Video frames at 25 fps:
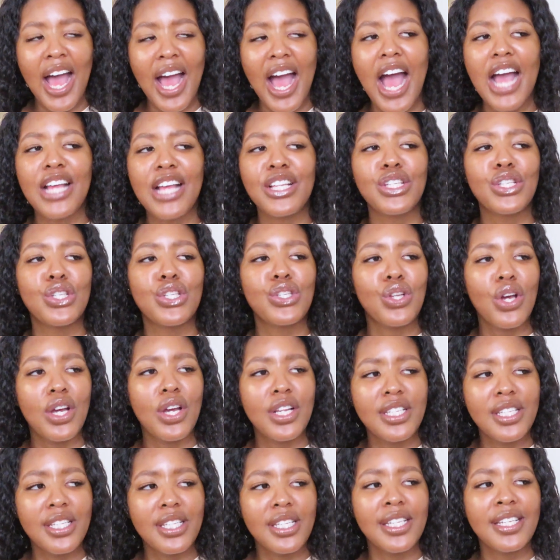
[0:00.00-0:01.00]
I
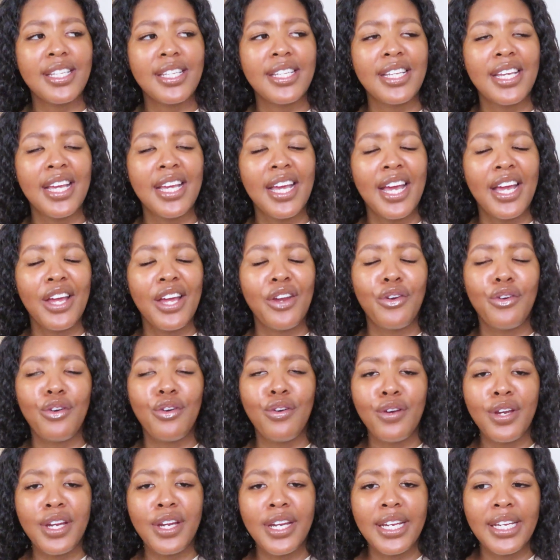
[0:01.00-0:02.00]
started
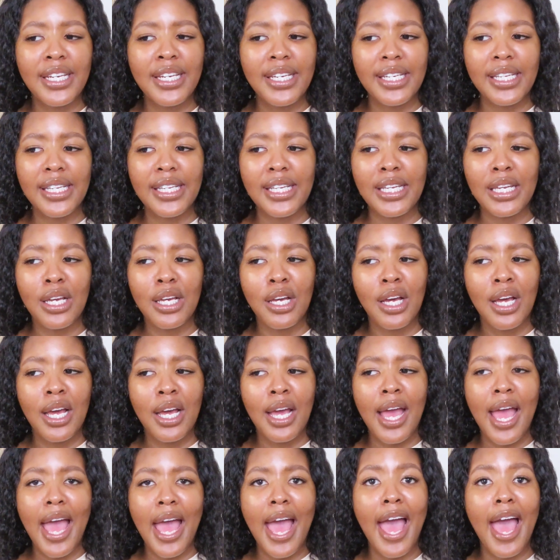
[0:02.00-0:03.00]
really
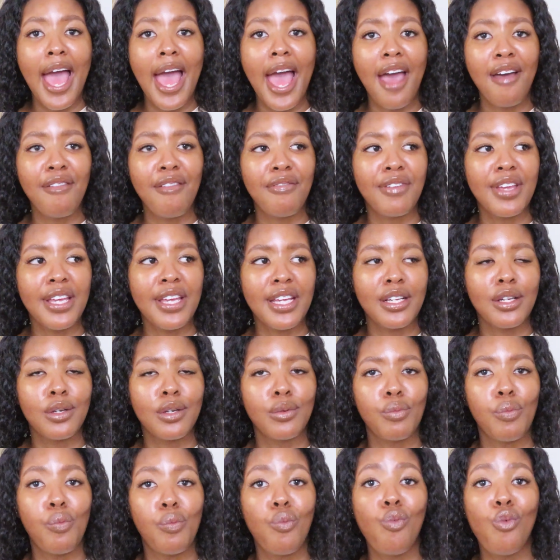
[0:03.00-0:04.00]

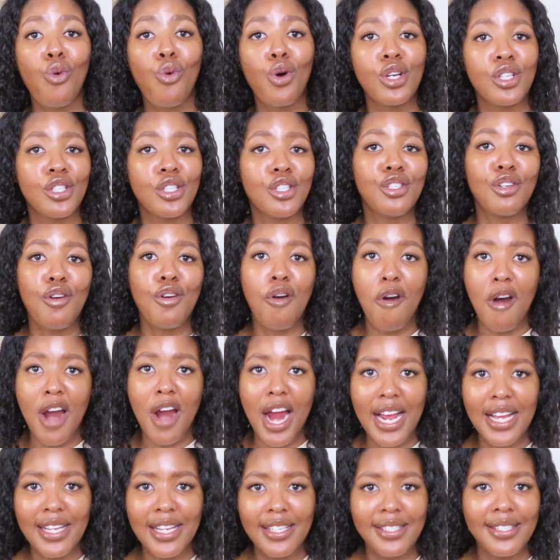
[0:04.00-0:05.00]
having
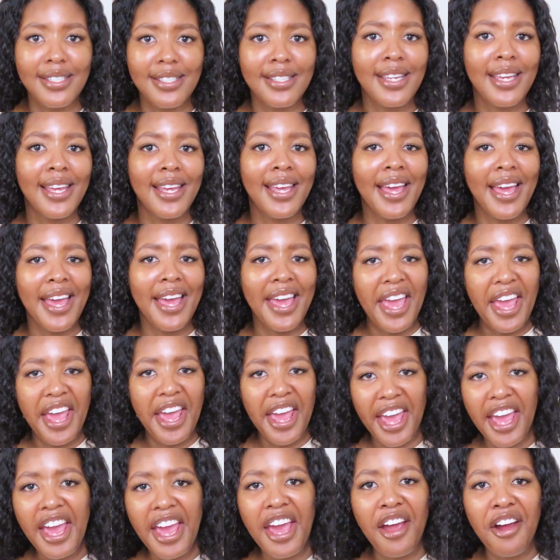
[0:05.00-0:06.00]
moisturized
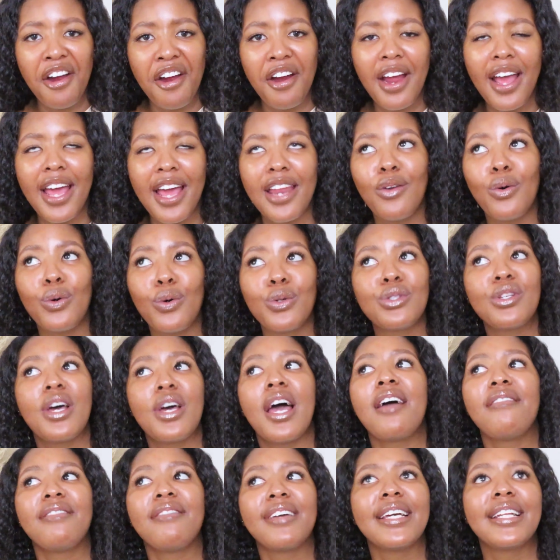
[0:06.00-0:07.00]
hair and also
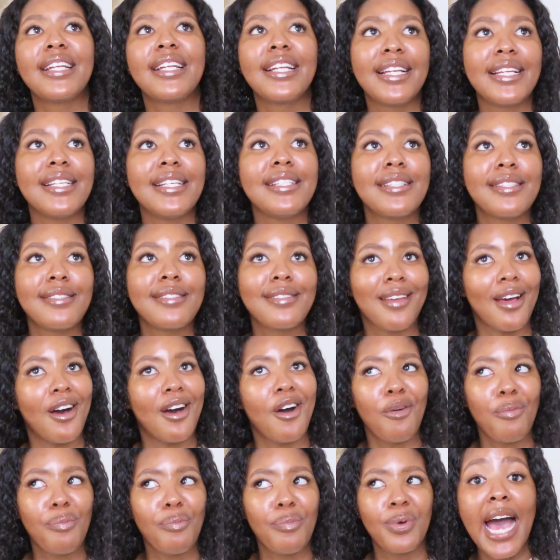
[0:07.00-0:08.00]
having a clean scalp.